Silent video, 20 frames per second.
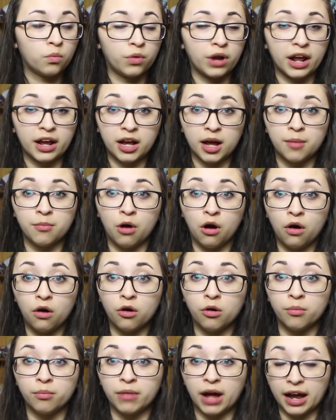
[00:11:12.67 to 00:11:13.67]
When I come
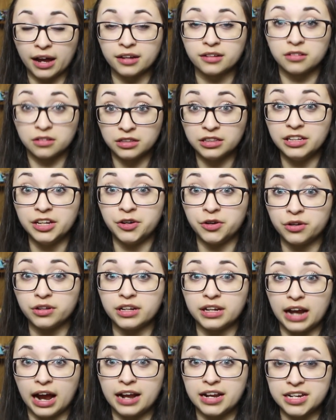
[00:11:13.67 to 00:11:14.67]
home, I
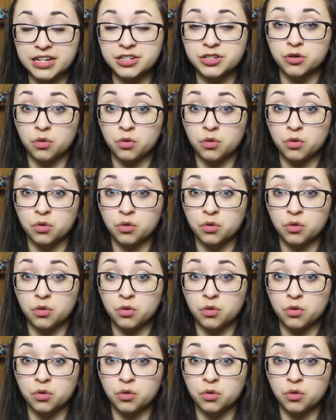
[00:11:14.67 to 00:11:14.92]
need